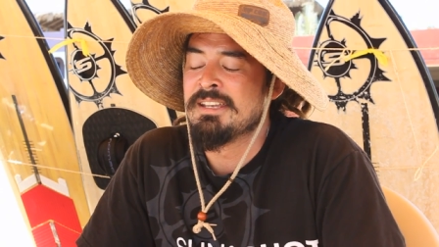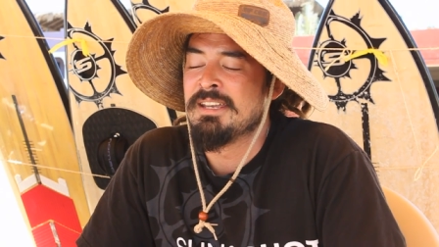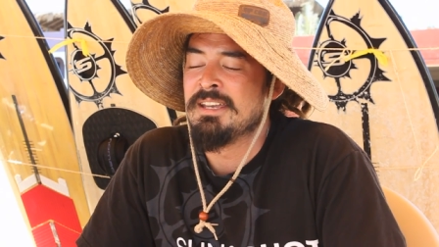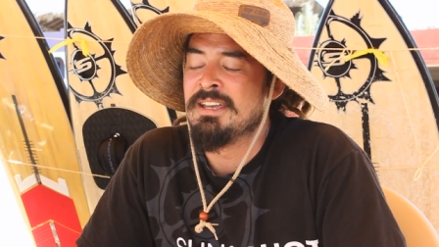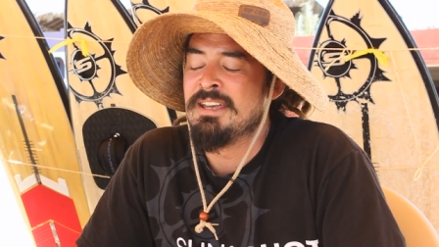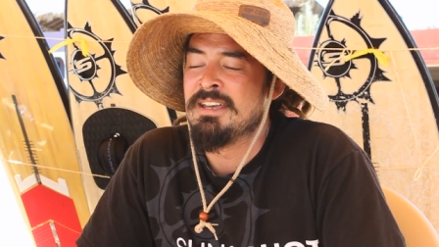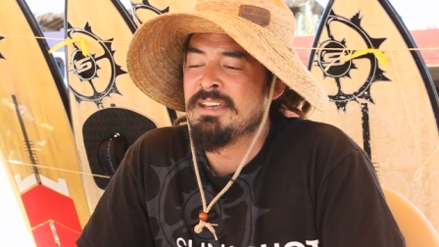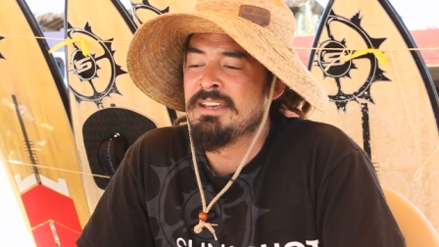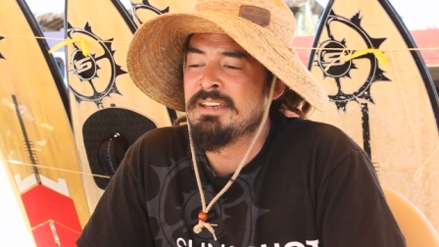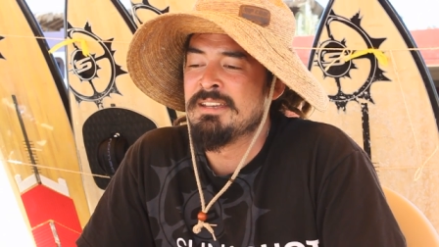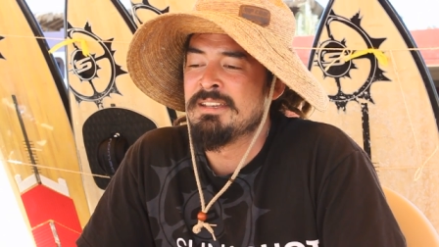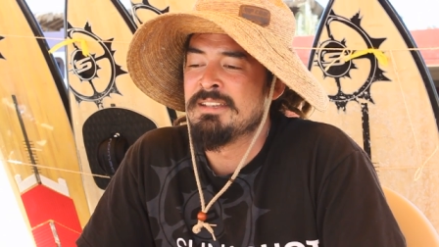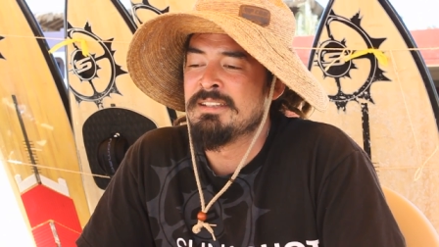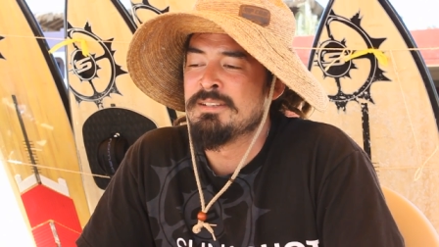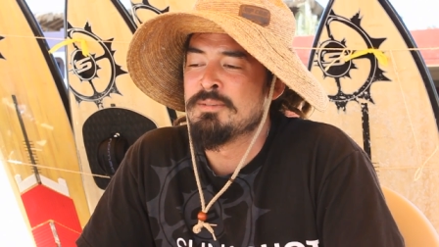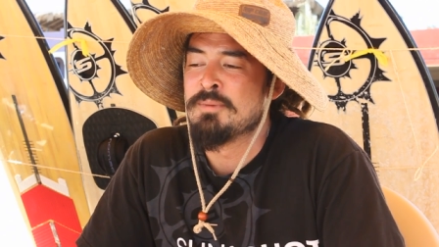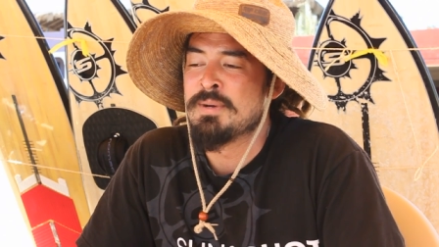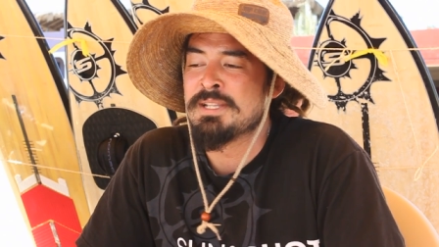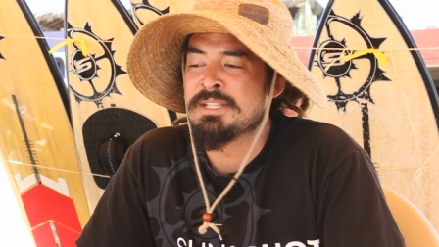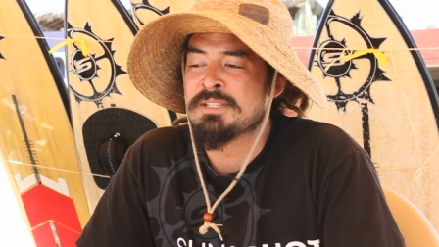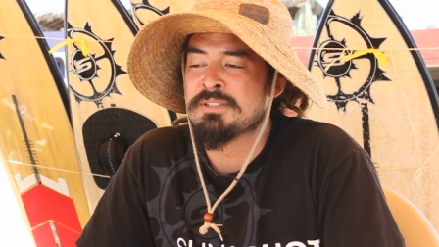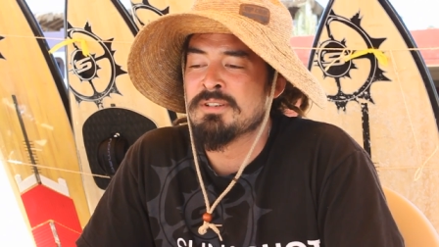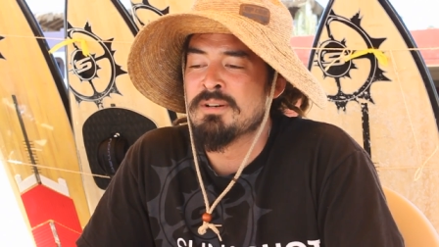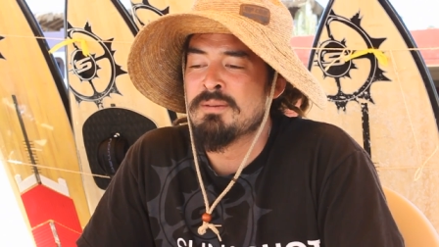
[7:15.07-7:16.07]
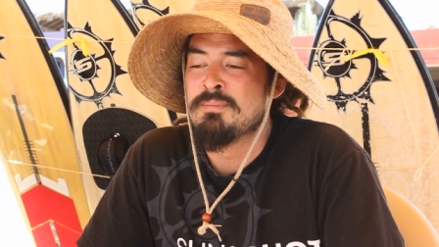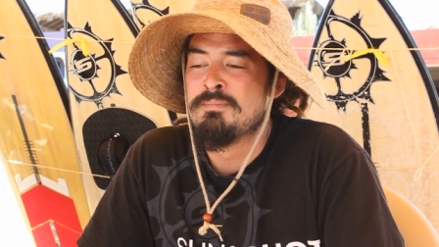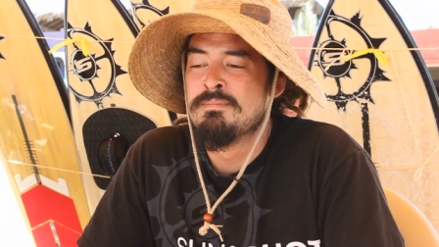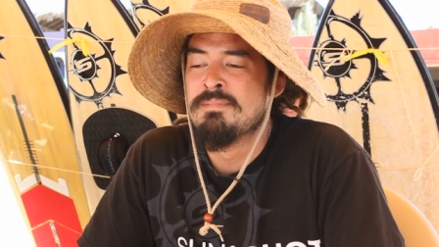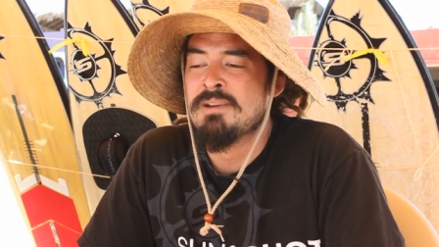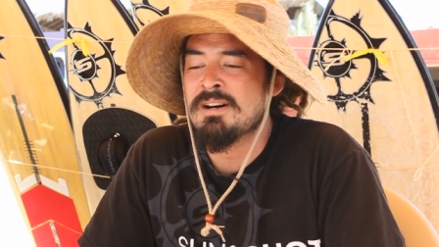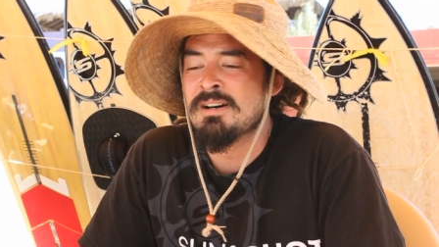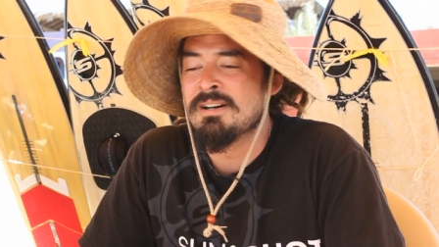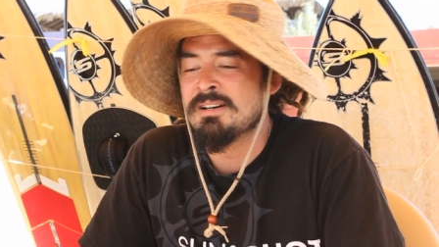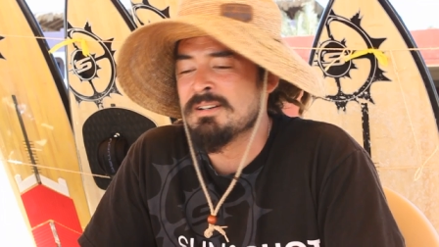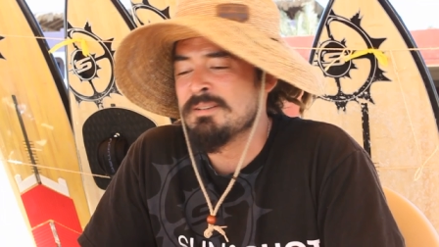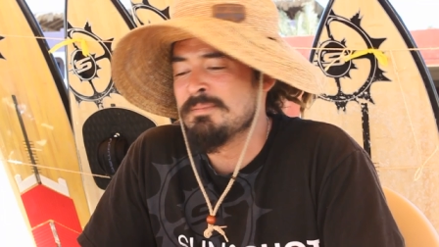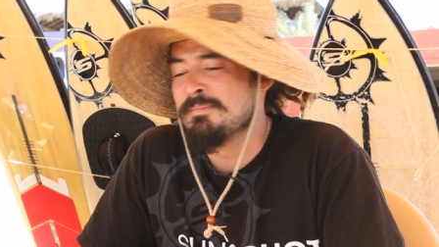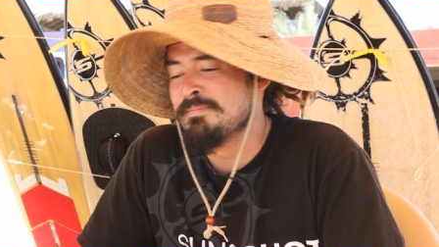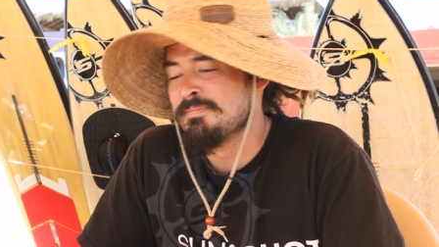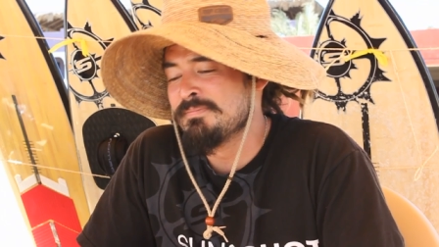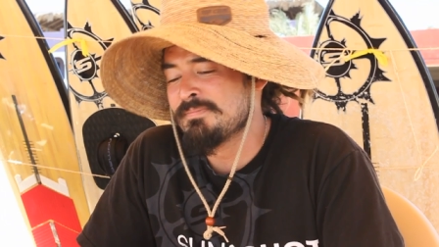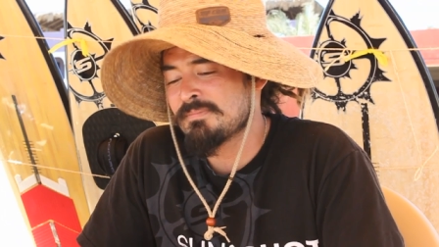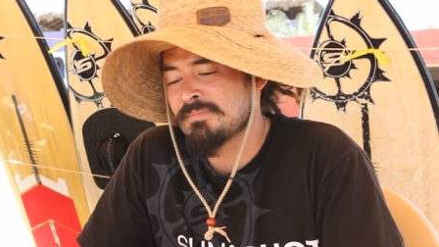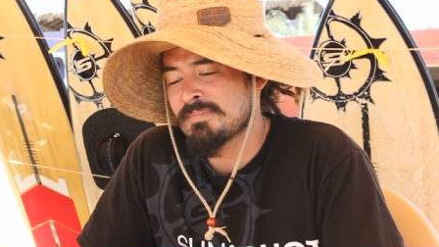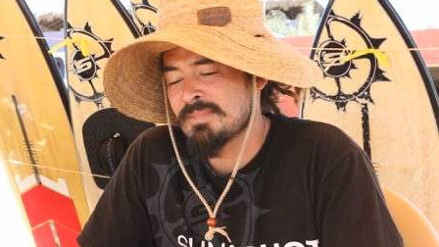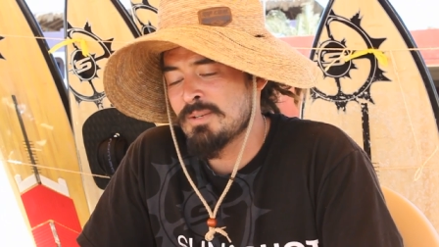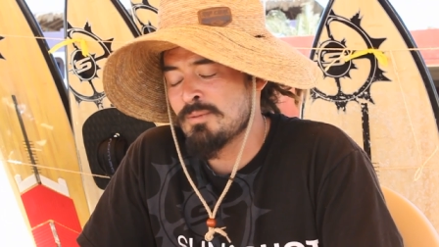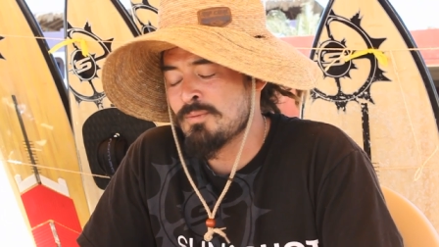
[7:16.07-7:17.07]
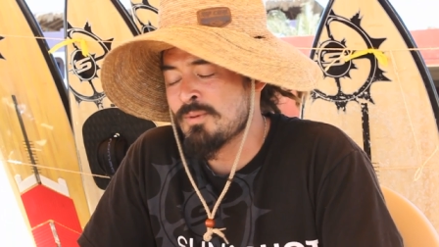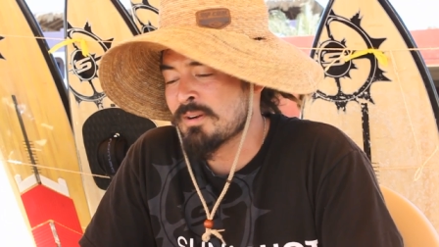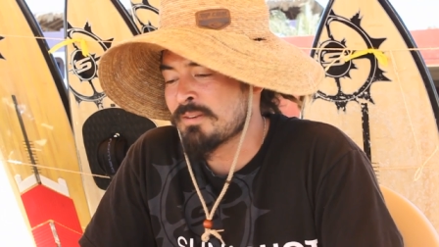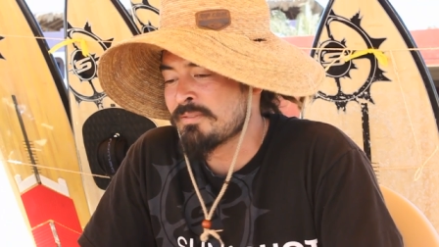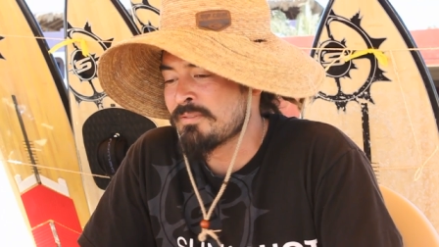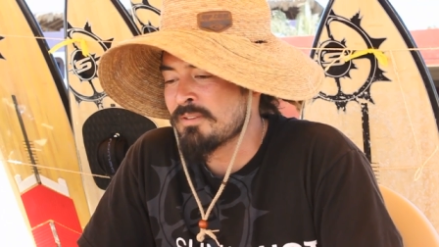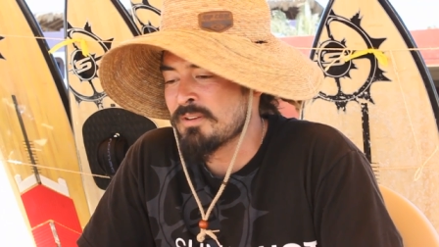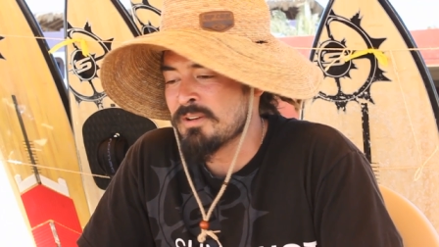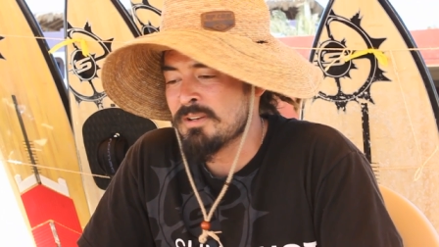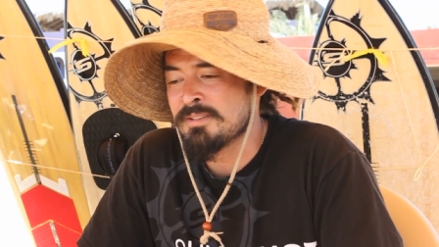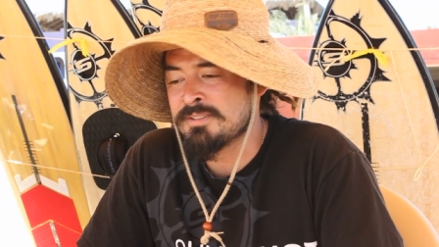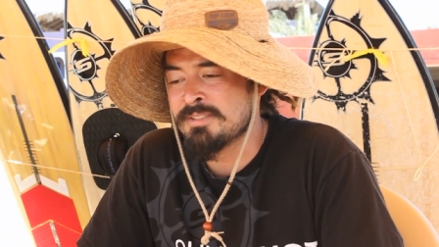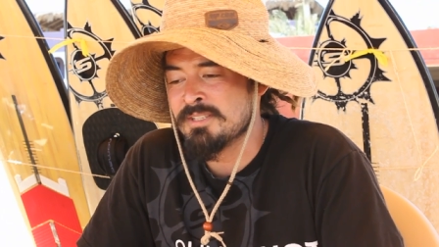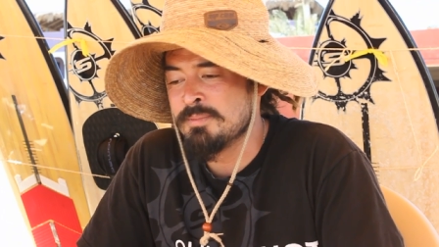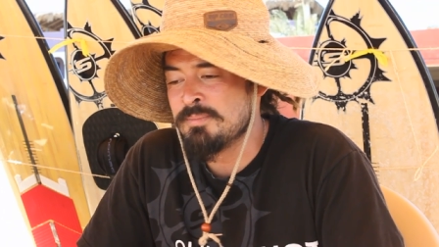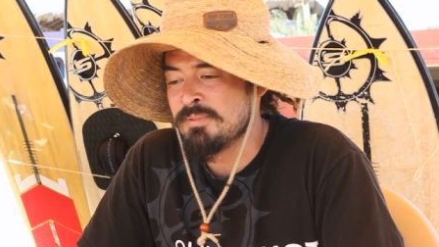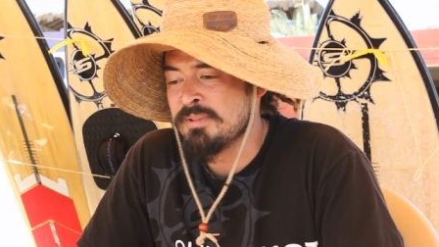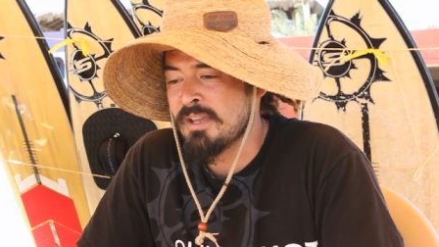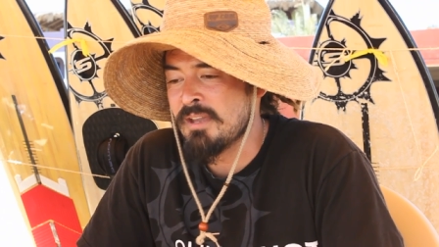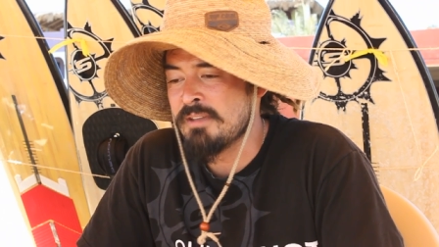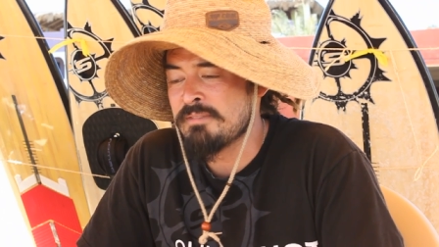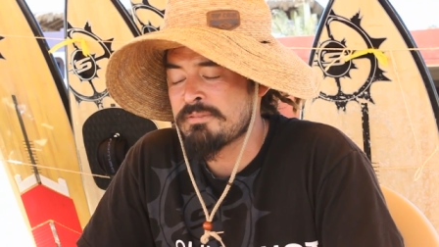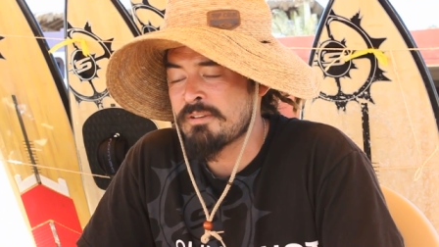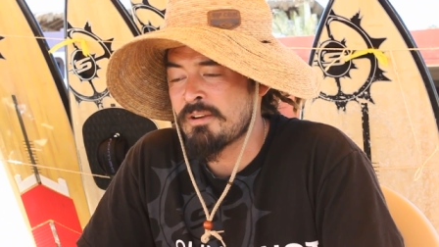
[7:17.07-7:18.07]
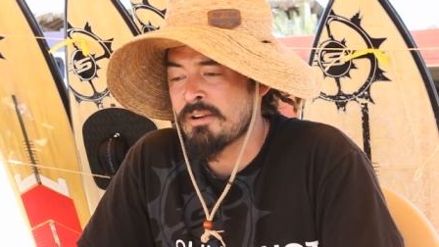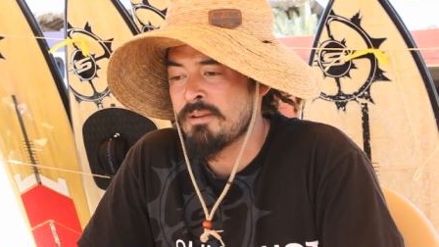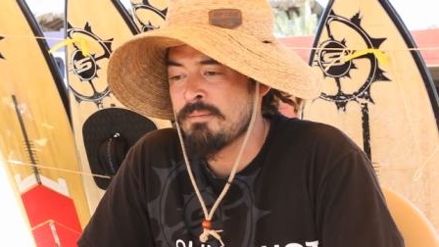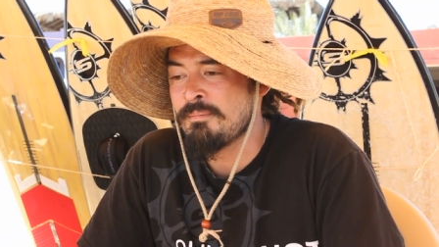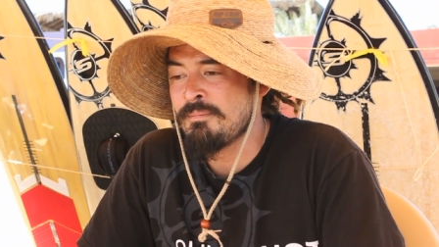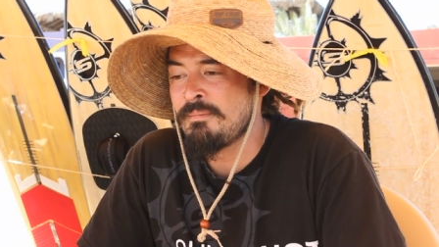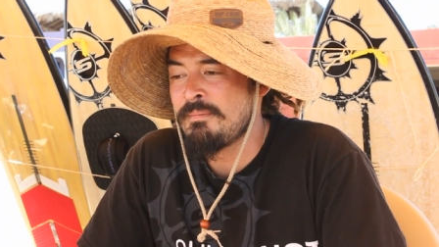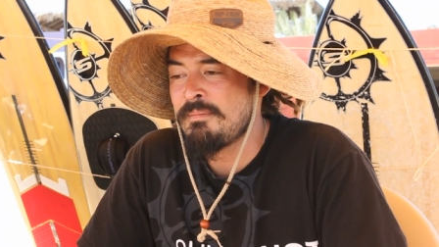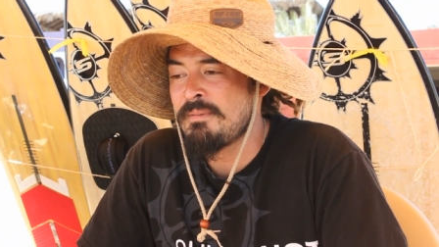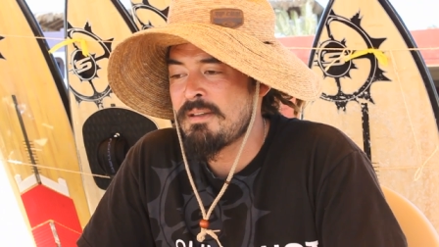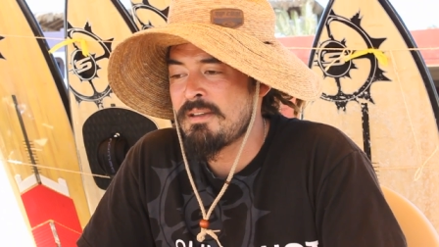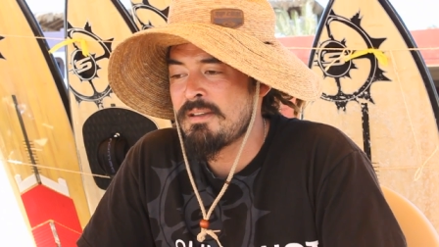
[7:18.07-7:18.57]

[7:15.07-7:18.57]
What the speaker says: and went to work for a CPA firm,